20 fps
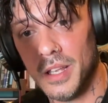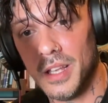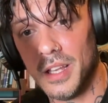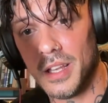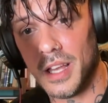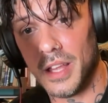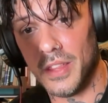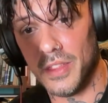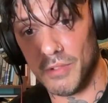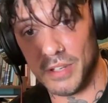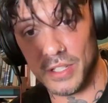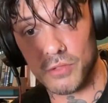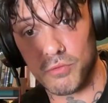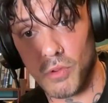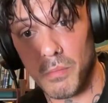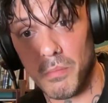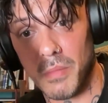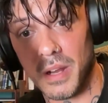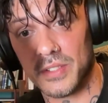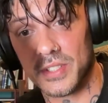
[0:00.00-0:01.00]
And there is
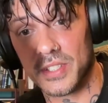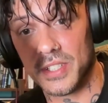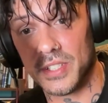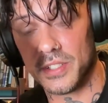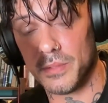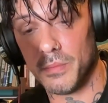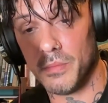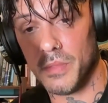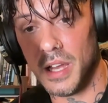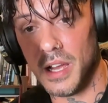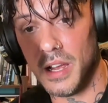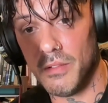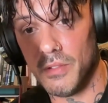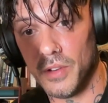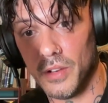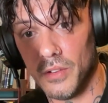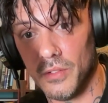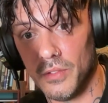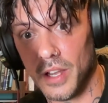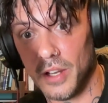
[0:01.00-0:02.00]
romanticism there,
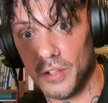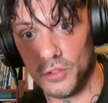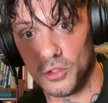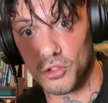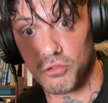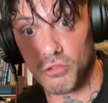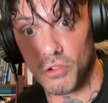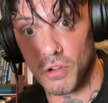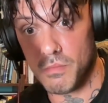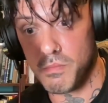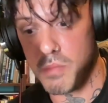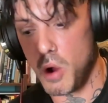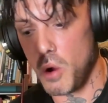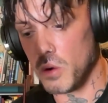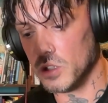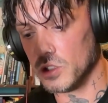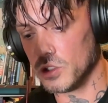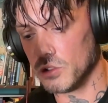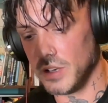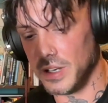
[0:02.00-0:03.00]
and true
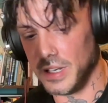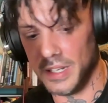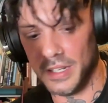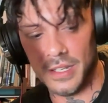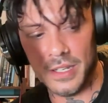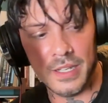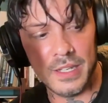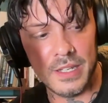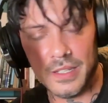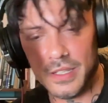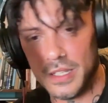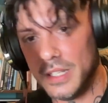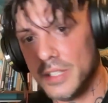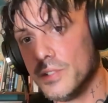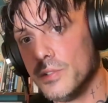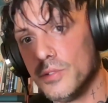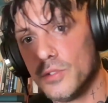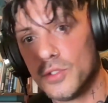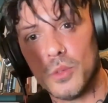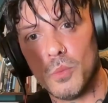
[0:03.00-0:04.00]
poetry
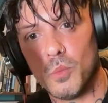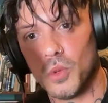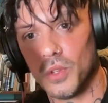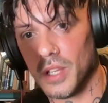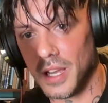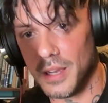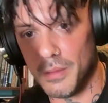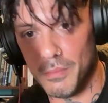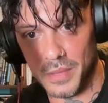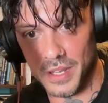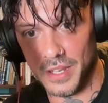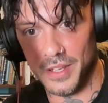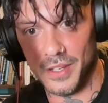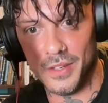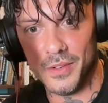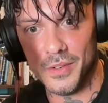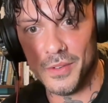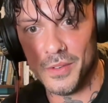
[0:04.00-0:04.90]
isn't someone like me